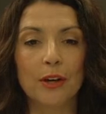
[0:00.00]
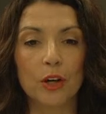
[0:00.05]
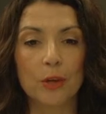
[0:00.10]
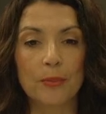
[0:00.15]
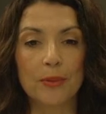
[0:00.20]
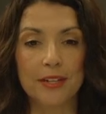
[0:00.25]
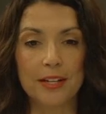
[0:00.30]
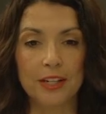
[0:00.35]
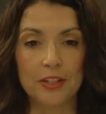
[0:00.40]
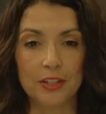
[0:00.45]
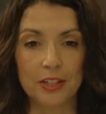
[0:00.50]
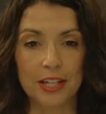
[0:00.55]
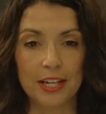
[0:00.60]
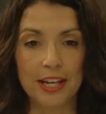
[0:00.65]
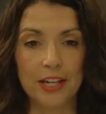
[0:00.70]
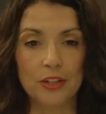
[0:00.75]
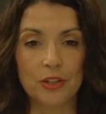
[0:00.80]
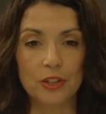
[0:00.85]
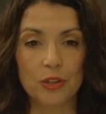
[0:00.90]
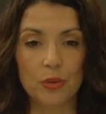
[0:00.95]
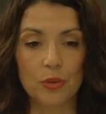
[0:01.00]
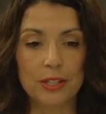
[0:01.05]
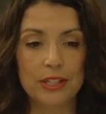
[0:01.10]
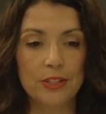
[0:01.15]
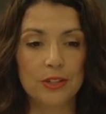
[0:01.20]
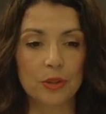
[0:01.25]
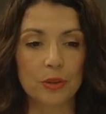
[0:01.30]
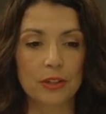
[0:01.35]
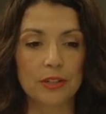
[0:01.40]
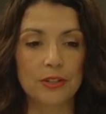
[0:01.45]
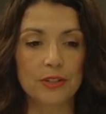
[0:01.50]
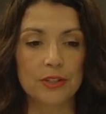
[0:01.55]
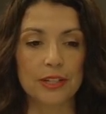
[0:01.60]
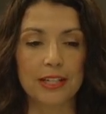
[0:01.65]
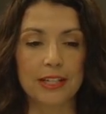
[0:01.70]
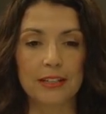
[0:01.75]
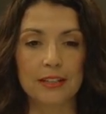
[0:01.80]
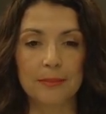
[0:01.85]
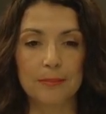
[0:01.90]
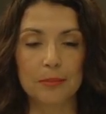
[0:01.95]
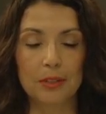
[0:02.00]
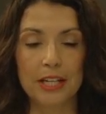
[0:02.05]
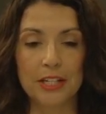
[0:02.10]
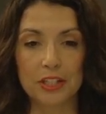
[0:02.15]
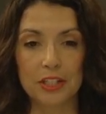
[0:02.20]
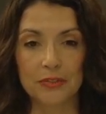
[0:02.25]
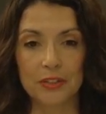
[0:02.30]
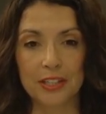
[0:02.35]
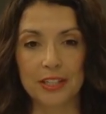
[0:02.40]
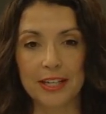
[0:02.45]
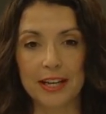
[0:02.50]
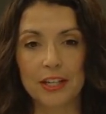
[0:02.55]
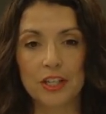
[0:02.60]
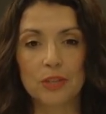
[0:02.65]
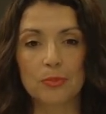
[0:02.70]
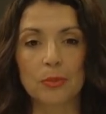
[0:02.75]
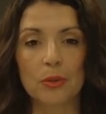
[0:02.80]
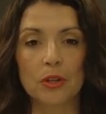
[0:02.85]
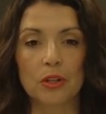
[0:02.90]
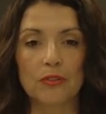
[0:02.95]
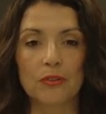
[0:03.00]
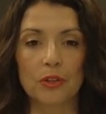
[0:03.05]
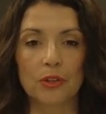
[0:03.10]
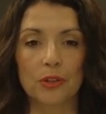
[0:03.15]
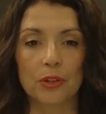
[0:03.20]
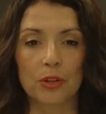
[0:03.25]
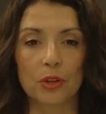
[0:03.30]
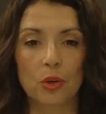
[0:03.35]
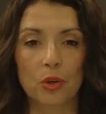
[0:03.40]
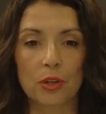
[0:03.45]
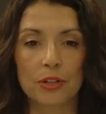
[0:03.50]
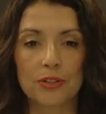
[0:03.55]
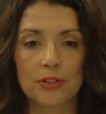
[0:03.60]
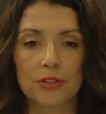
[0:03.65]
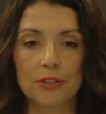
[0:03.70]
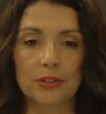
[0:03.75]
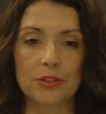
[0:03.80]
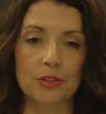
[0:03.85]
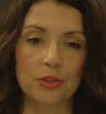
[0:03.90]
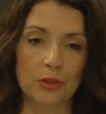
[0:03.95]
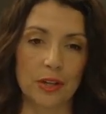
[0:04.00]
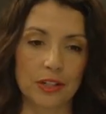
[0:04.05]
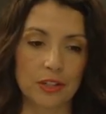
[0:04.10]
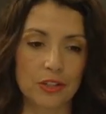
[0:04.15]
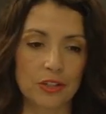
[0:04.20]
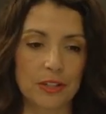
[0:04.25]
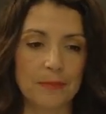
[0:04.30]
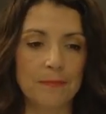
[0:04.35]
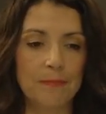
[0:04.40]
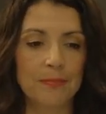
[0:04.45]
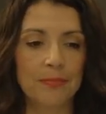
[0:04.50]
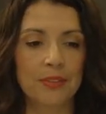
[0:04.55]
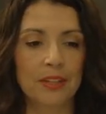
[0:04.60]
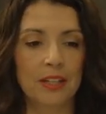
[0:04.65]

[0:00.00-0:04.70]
open education resource in place of a textbook for their course instruction.